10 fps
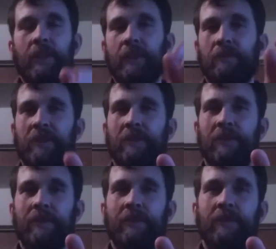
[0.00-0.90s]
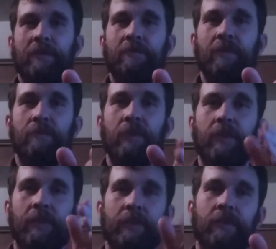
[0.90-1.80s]
that I switched from boiled
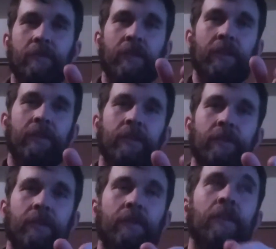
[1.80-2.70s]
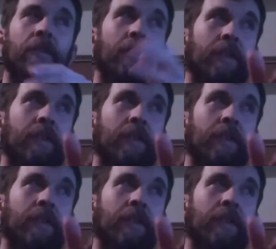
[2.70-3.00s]
linseed oil to raw linseed oil. And